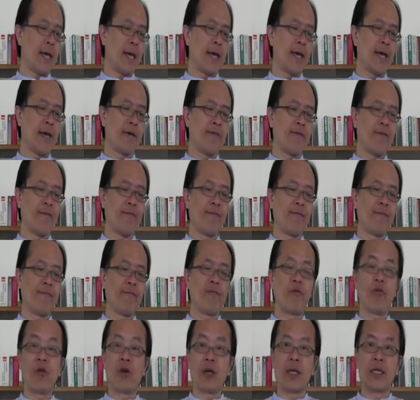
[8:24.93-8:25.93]

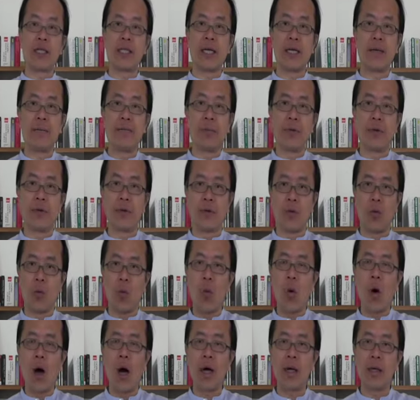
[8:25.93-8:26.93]
And for example, the
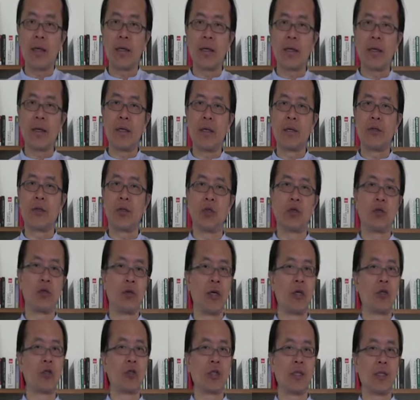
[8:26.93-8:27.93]
water
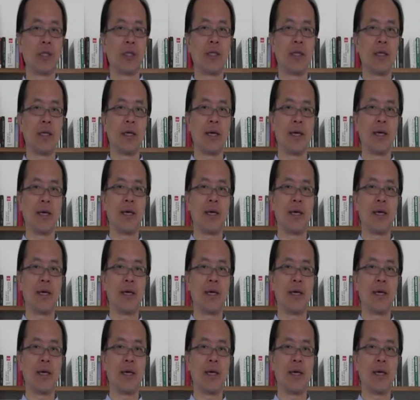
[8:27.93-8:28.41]
situation